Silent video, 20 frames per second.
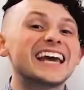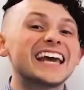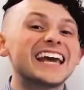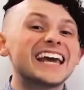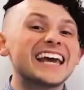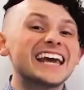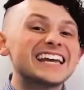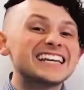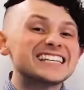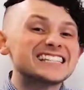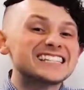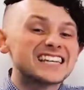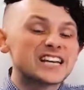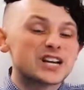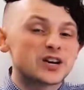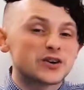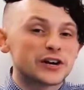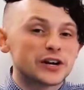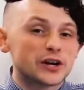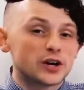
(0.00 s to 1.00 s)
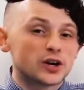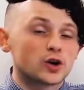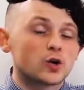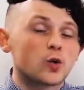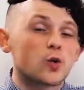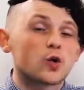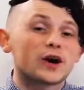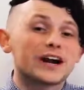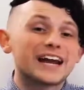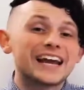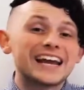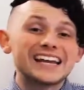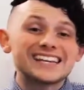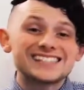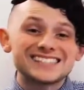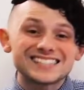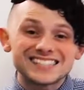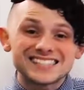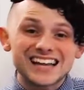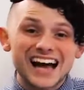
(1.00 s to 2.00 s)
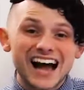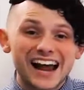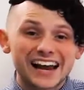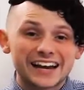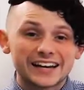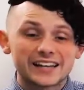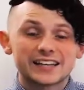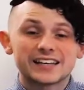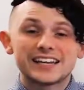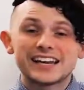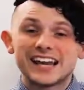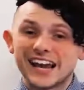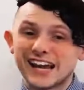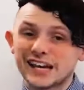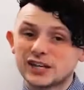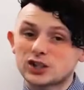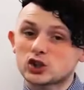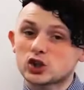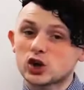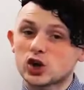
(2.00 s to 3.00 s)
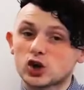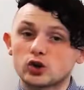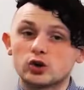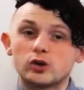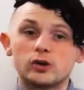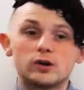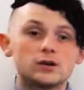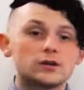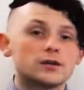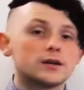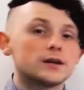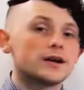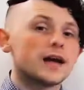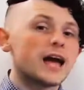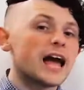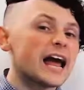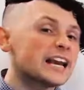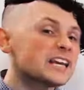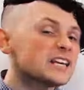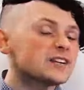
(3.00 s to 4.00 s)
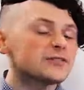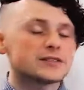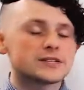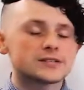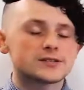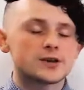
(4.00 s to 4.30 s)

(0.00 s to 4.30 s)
interior or inside, internal. Any of these